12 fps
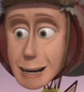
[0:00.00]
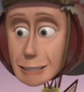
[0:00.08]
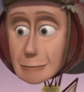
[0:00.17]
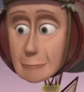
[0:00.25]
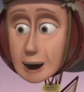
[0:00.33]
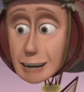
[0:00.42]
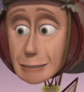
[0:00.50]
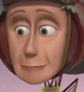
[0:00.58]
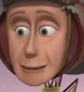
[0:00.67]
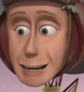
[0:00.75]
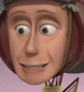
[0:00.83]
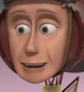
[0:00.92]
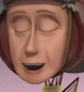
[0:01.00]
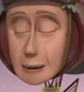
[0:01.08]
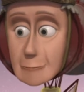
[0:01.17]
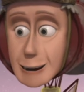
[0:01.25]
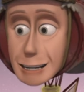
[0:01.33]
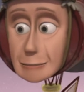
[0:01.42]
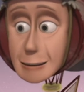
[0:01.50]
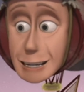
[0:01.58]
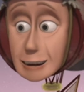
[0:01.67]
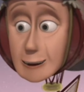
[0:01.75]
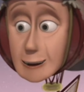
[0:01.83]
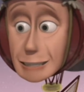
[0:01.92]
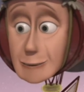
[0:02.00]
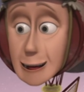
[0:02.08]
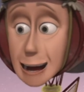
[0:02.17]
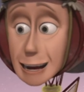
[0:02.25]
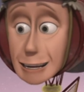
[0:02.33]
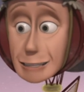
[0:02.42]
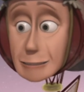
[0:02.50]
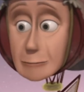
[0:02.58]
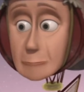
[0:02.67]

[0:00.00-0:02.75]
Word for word: It must be something bigger than that,